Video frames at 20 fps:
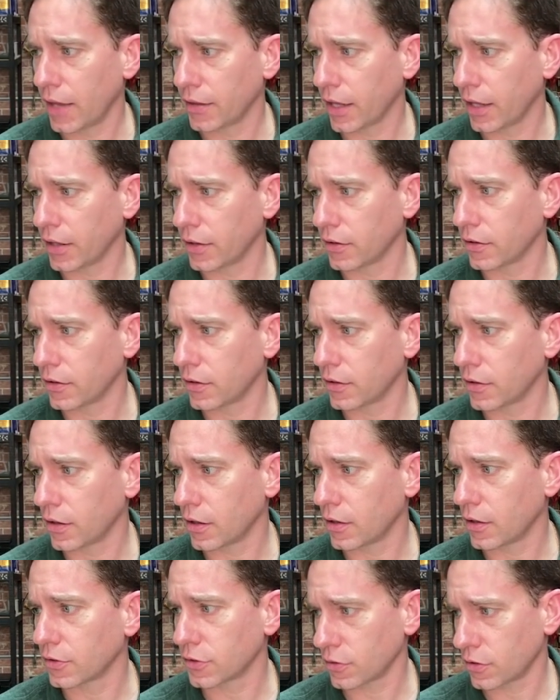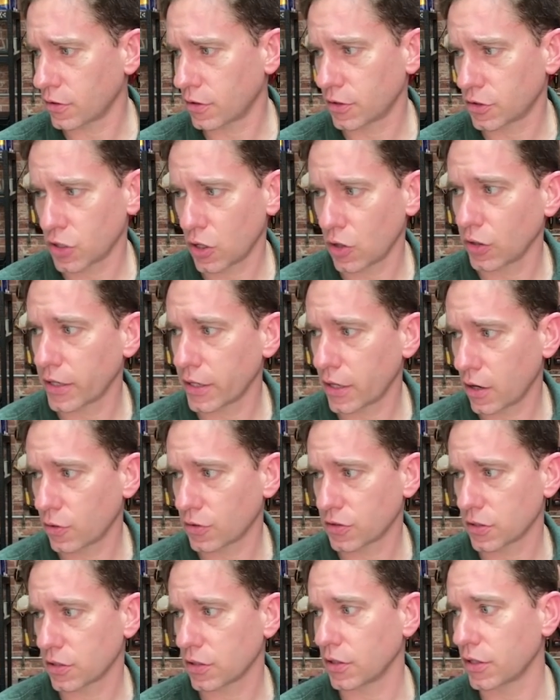And then so the Jolico,
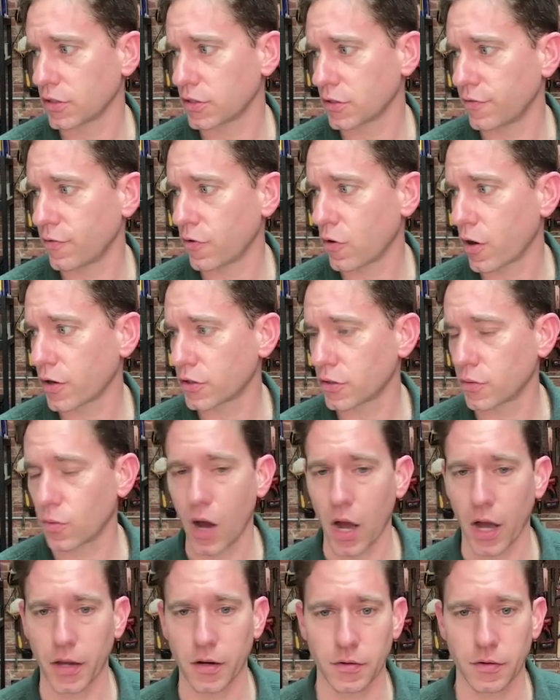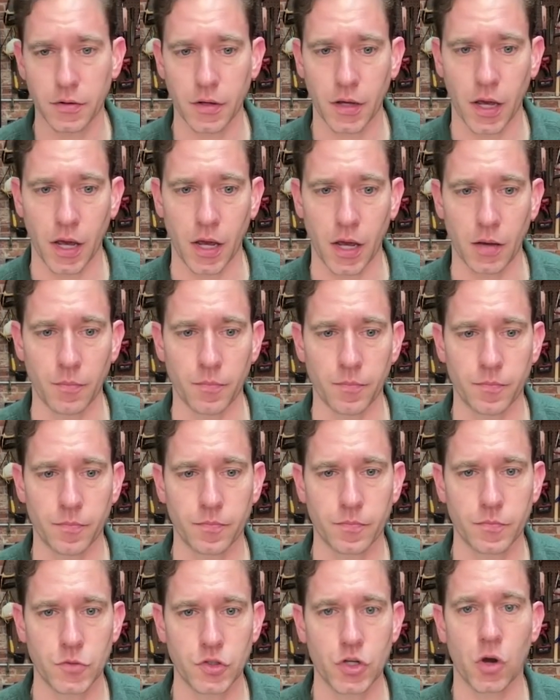it's a 400 watt
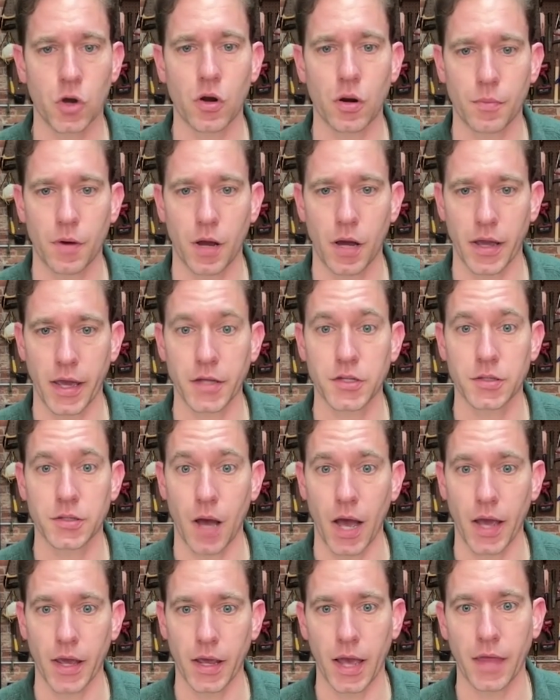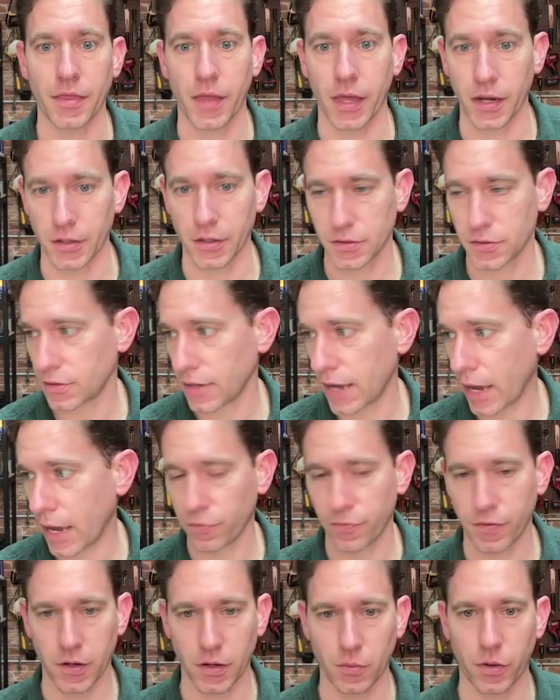Joker Bug HMI, and then it's
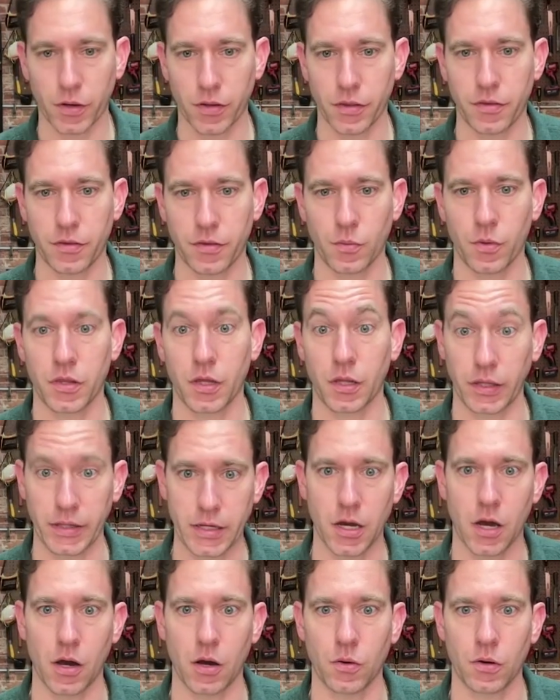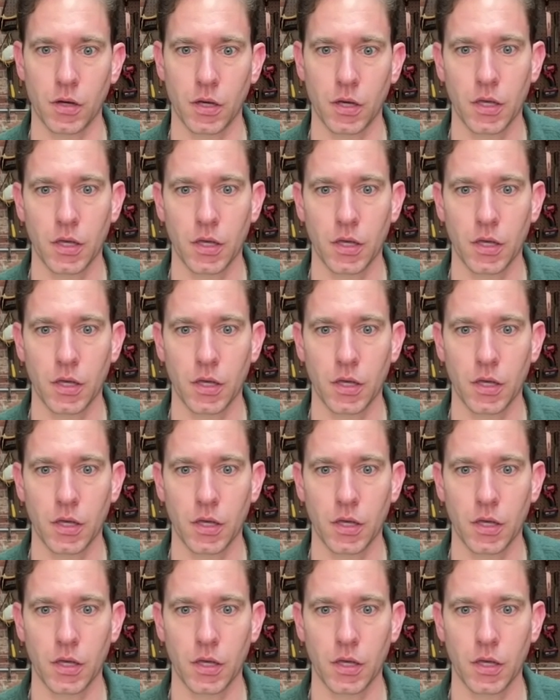outfitted with a Lico.